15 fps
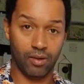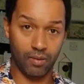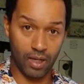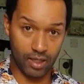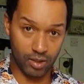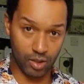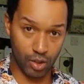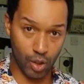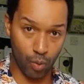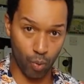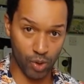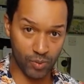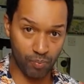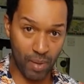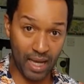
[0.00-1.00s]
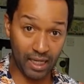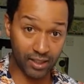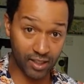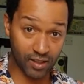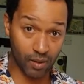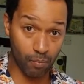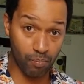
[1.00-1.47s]
As you know, what's
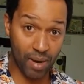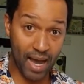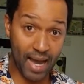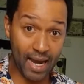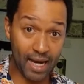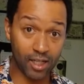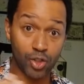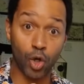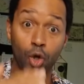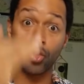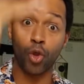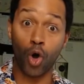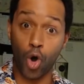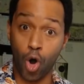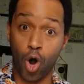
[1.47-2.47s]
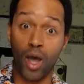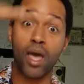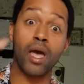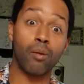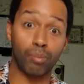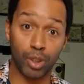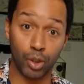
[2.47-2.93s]
ballast? The bags on the hot
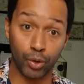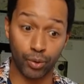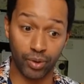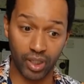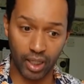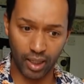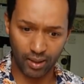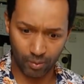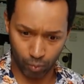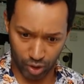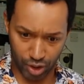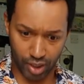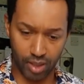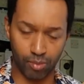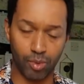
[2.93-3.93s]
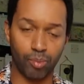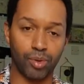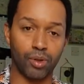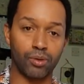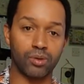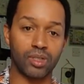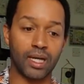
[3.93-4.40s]
air balloon, yeah, which keep the
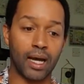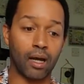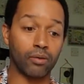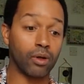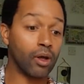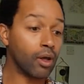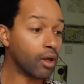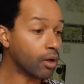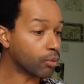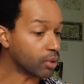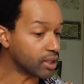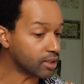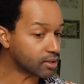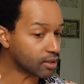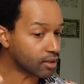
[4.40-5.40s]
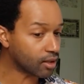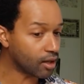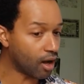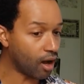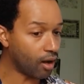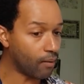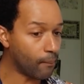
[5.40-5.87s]
balloon down. We need to
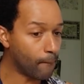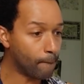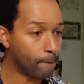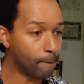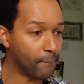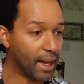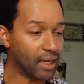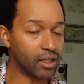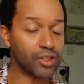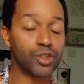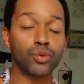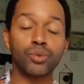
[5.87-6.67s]
cut ballast.